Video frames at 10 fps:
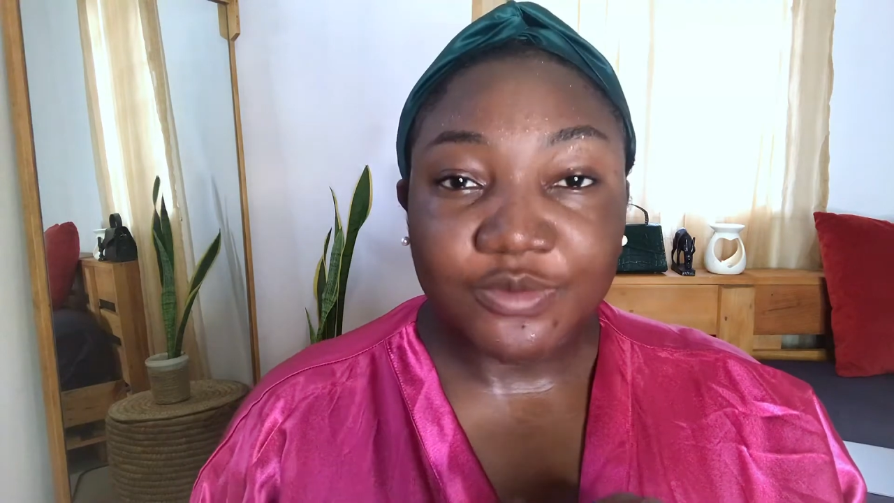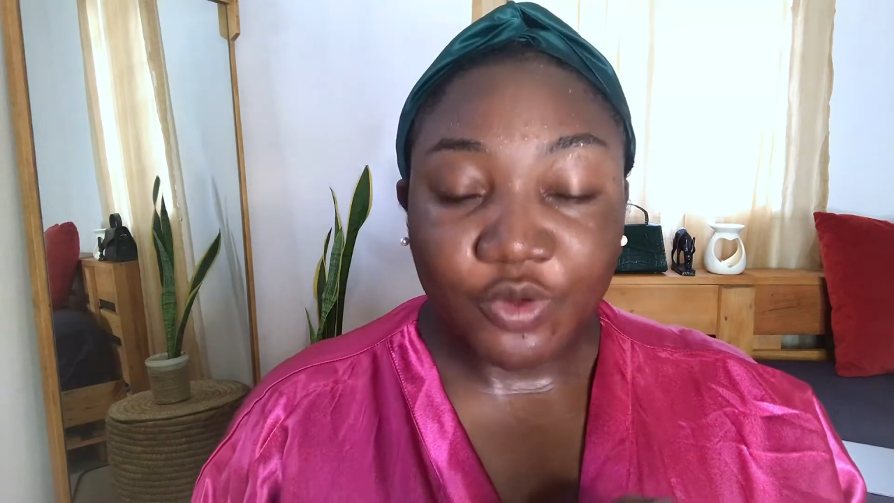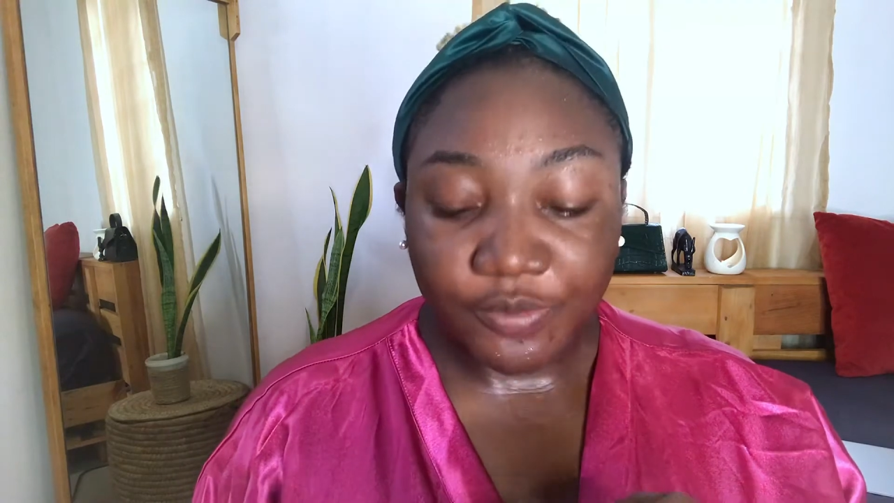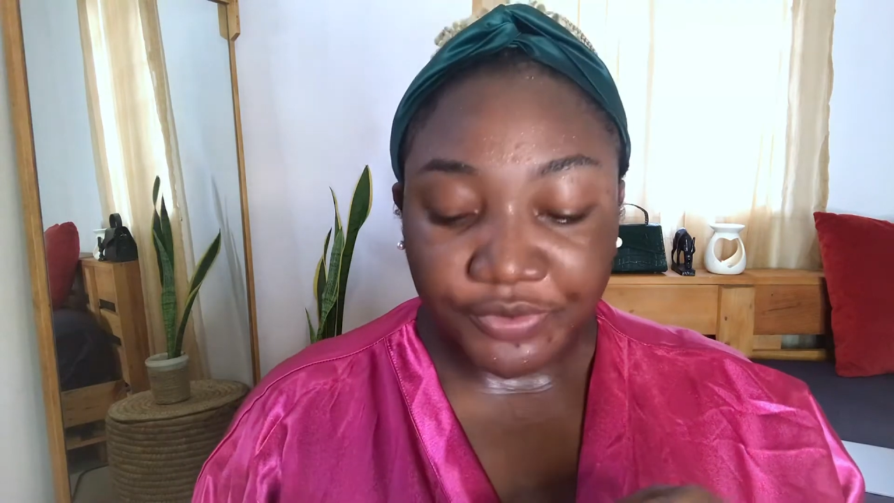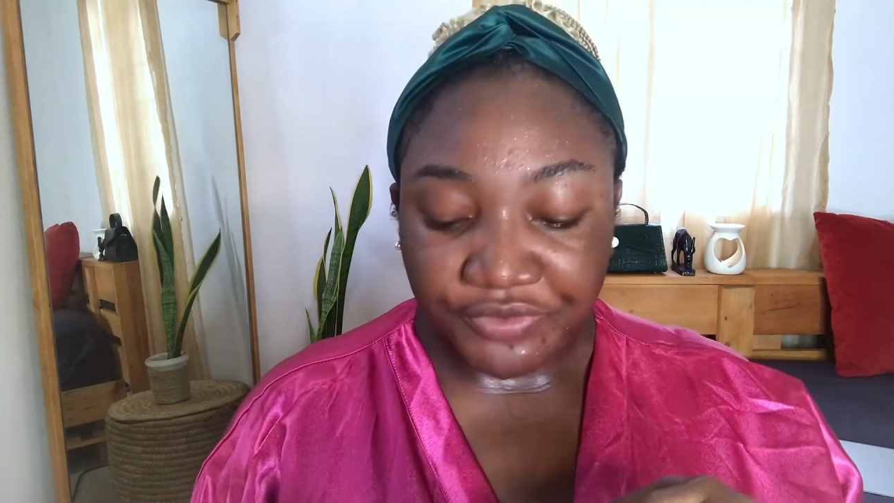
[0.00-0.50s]

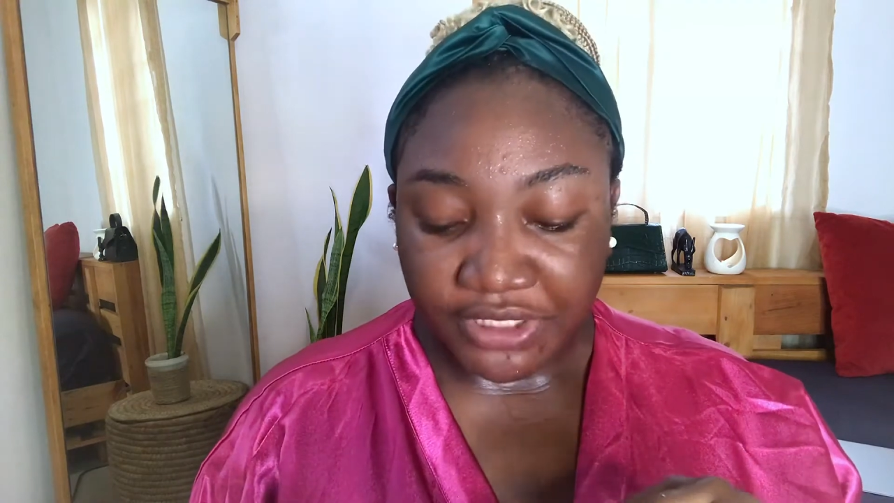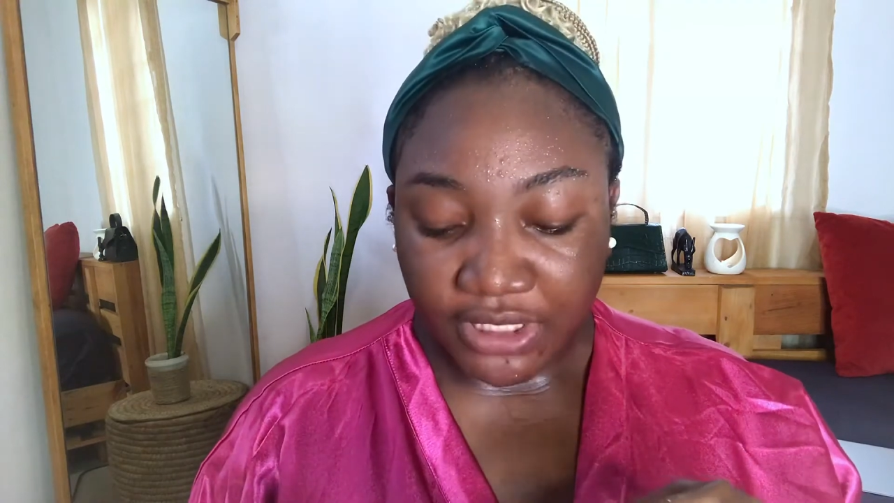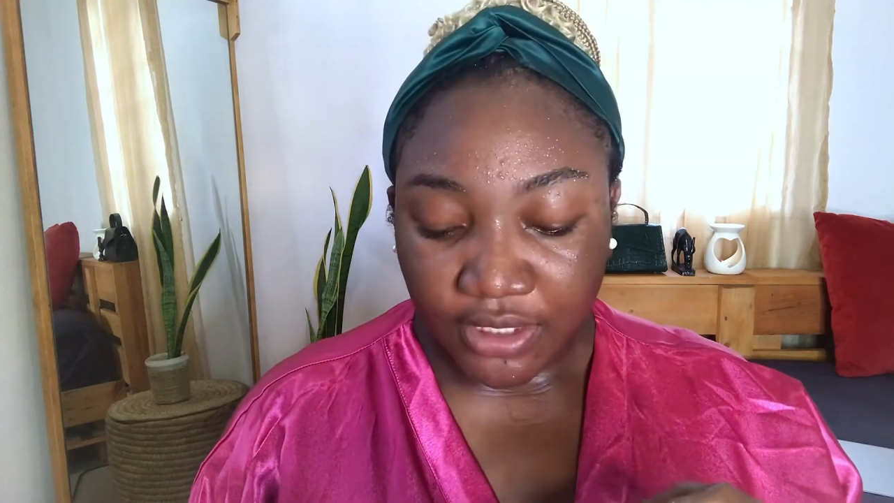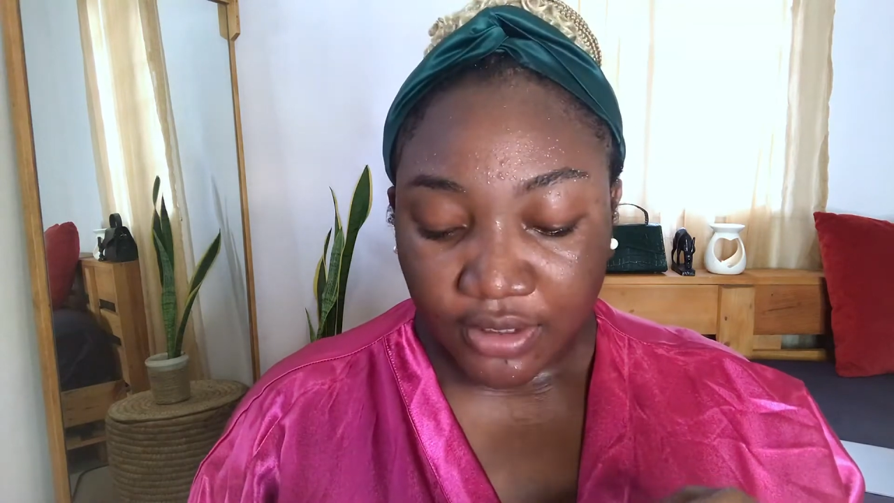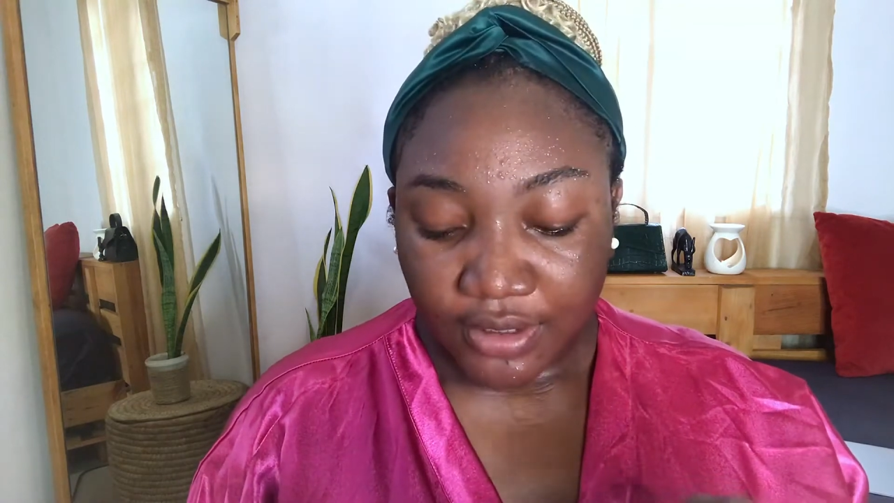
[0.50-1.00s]

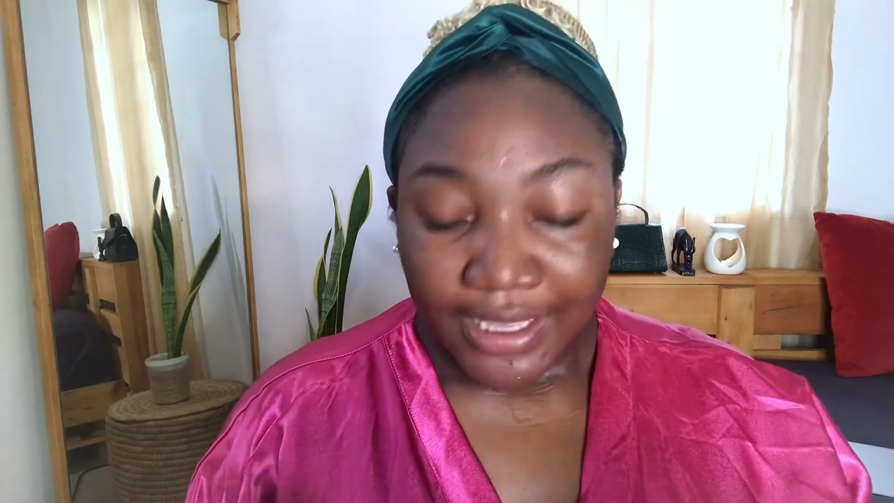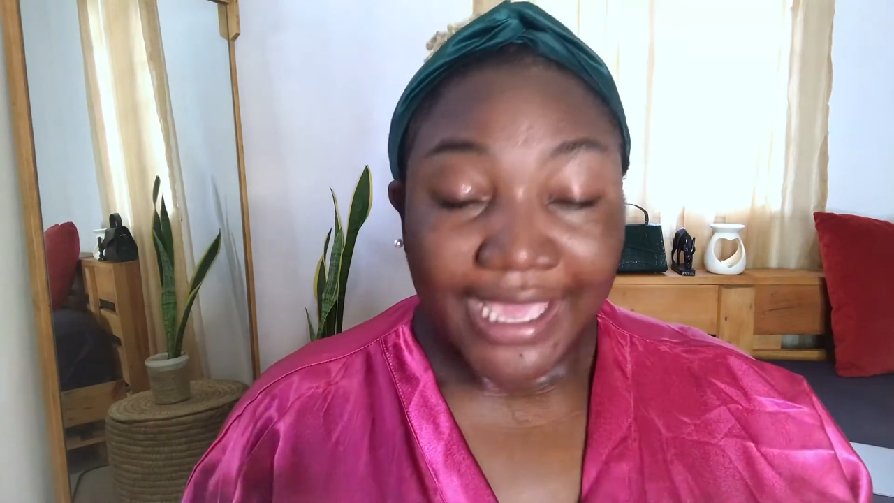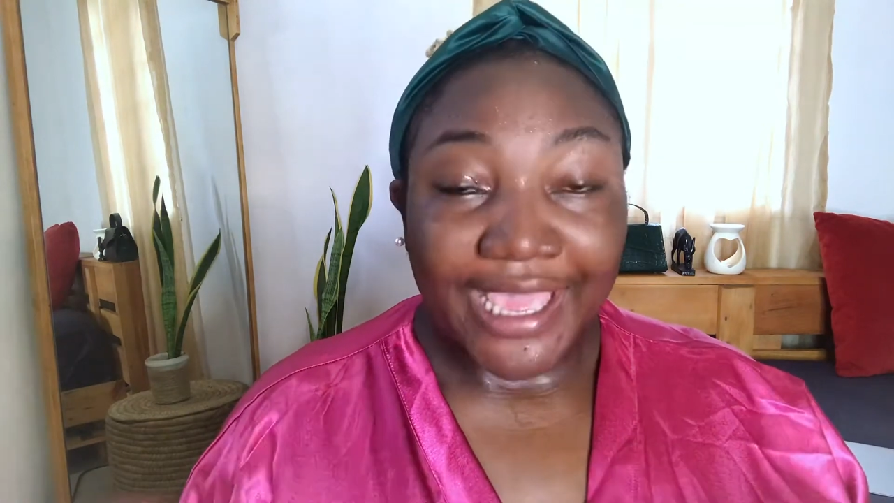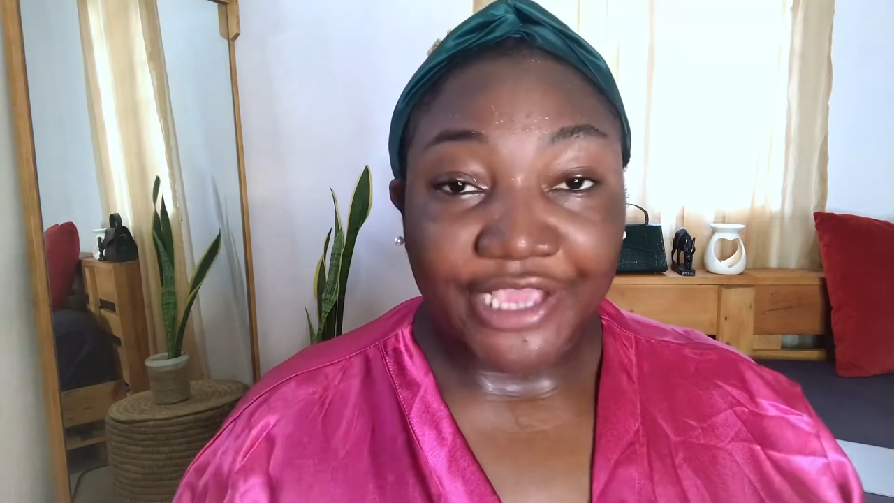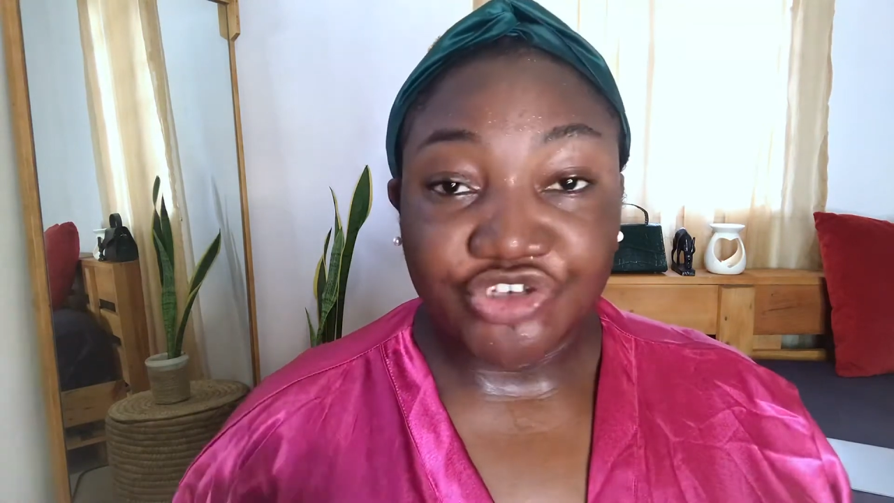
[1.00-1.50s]
mulberry
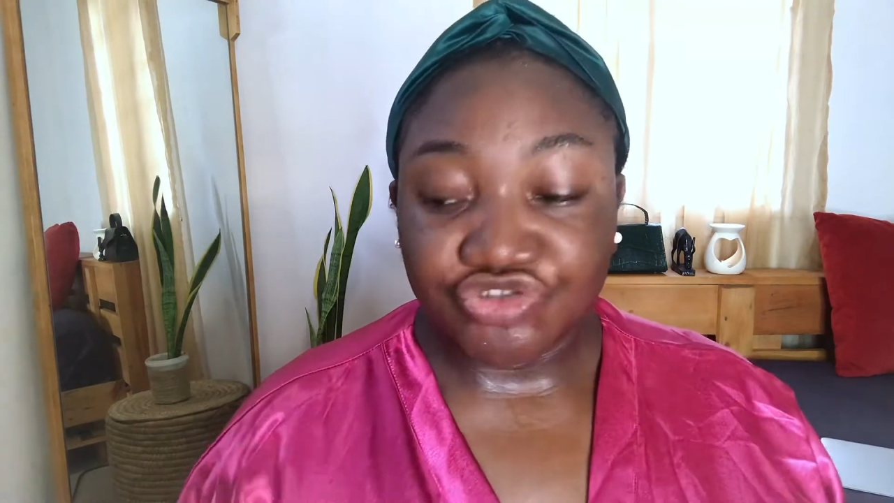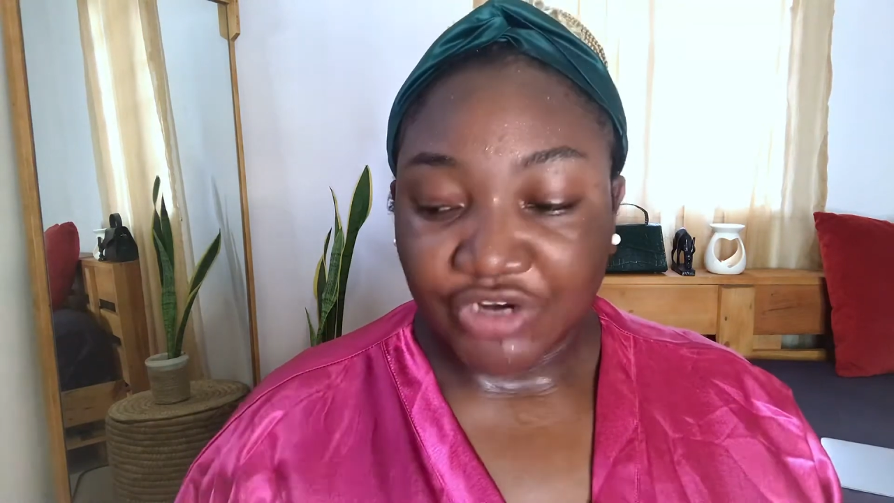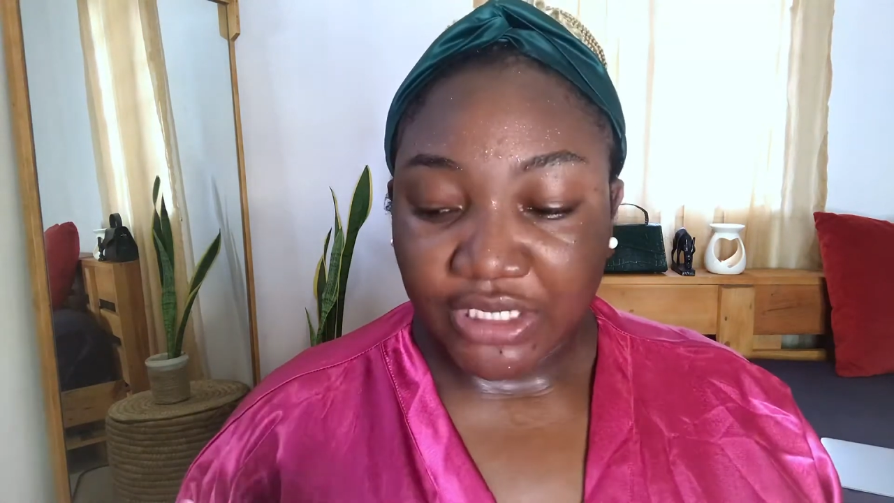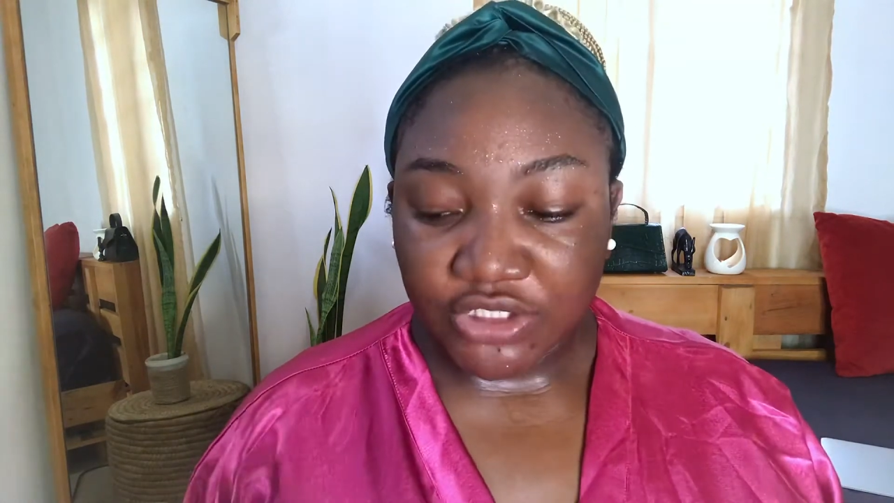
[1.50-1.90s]
extract.